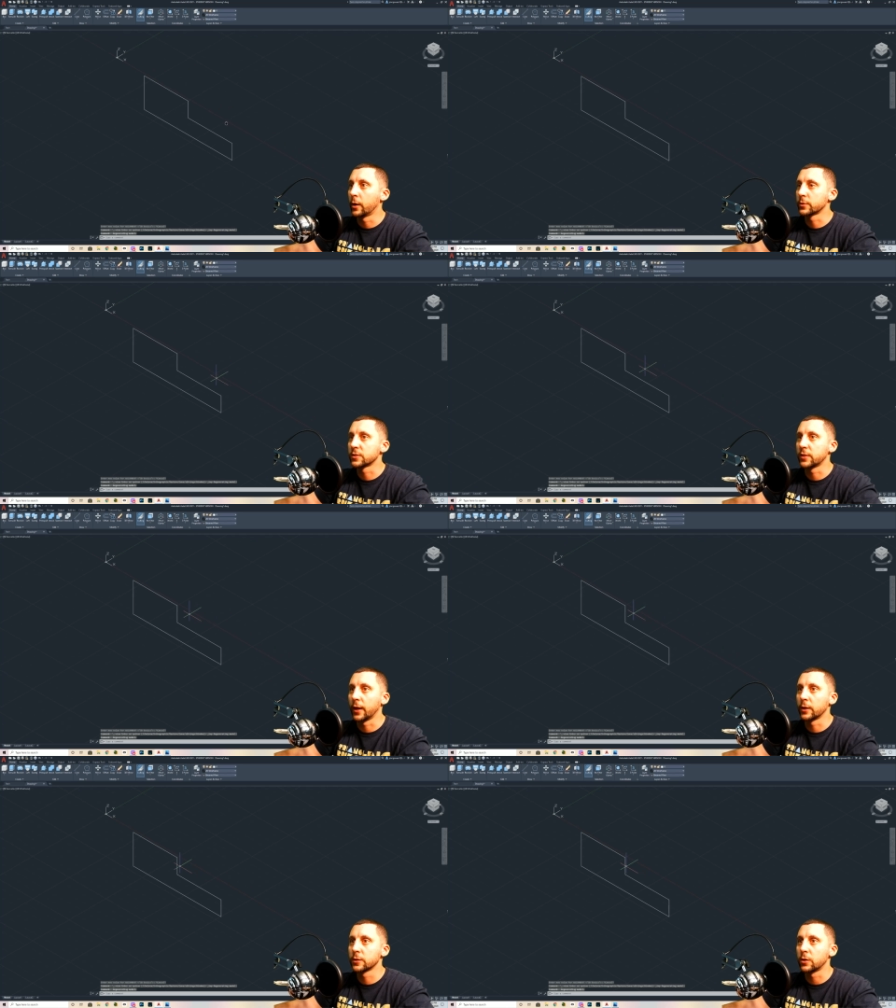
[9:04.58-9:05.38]
it's
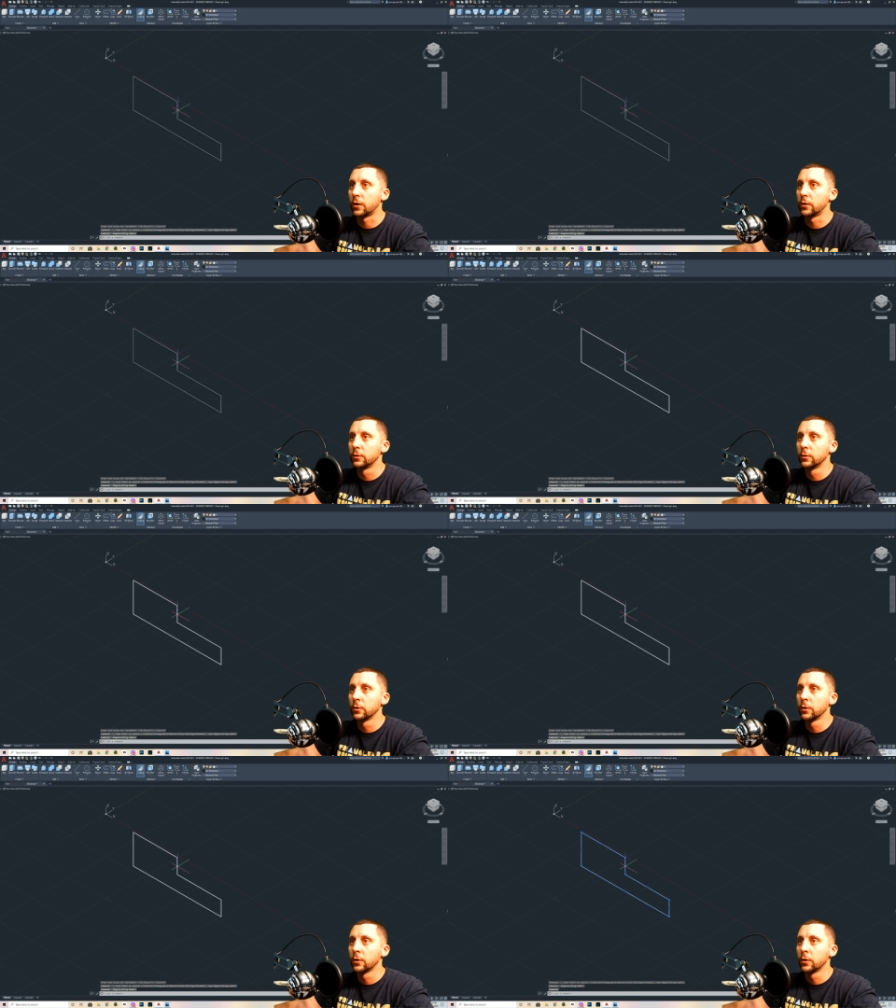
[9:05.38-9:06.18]
standing tall.
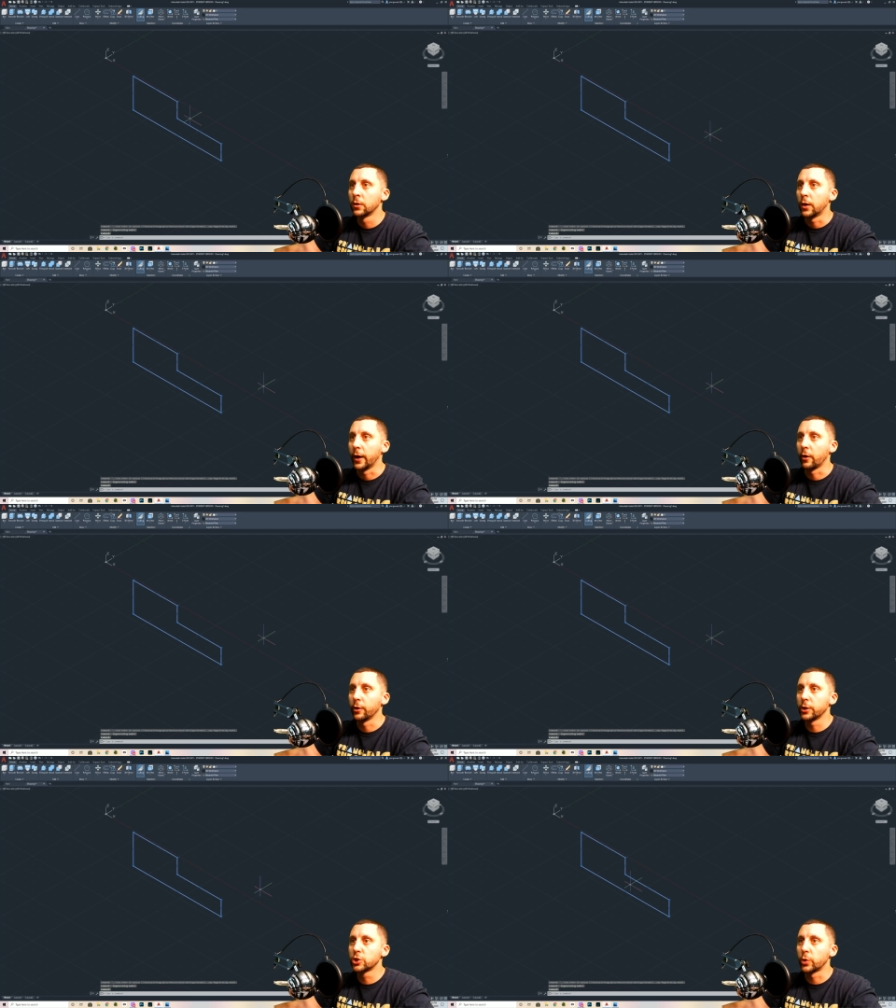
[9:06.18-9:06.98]
I
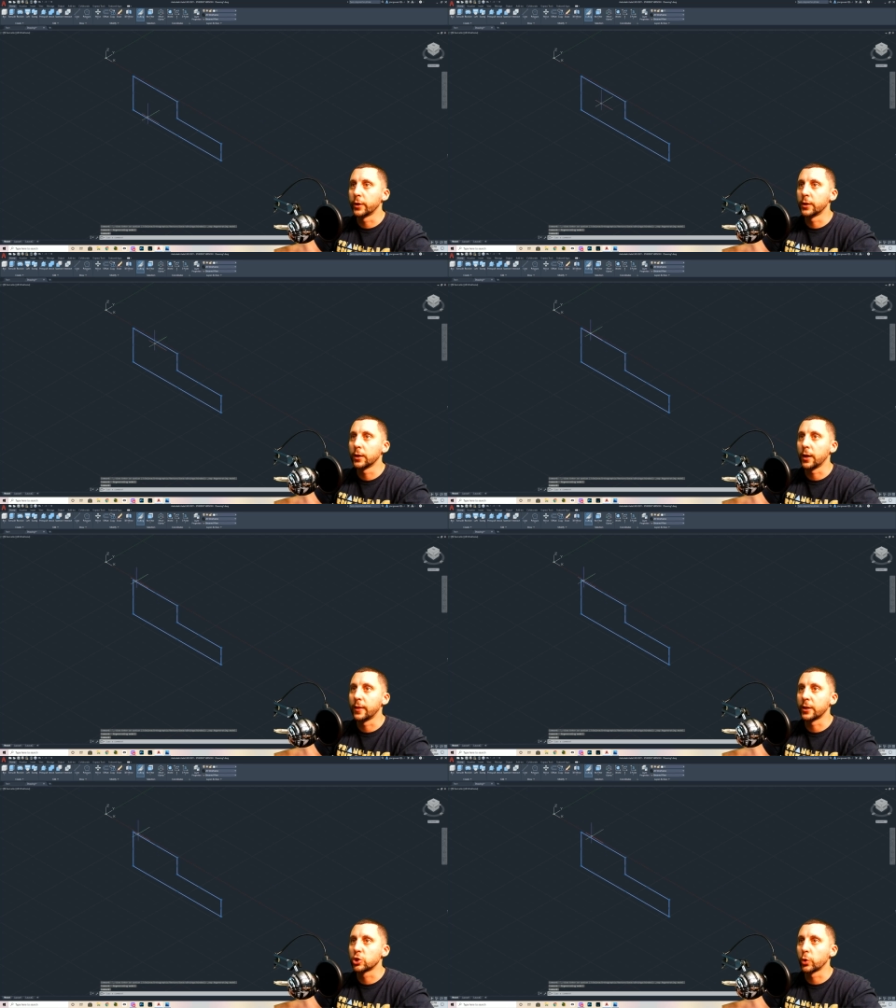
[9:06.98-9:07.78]
already joined it and
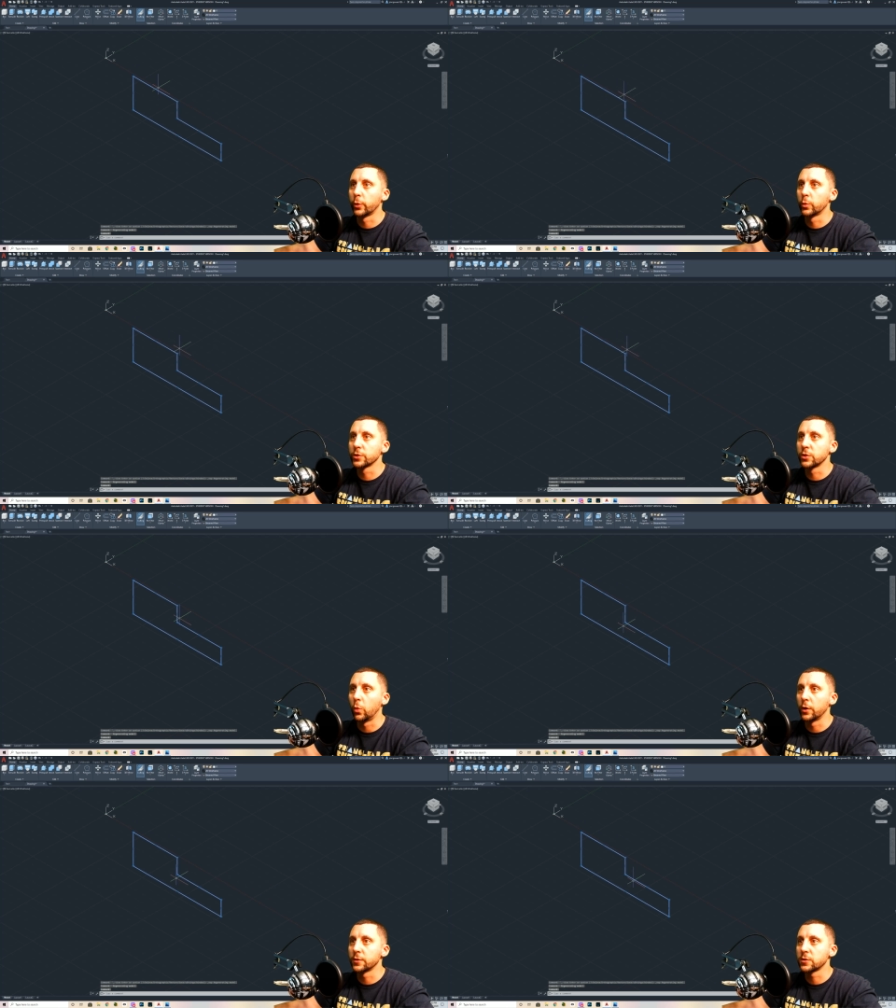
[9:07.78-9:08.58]
that join was a 1,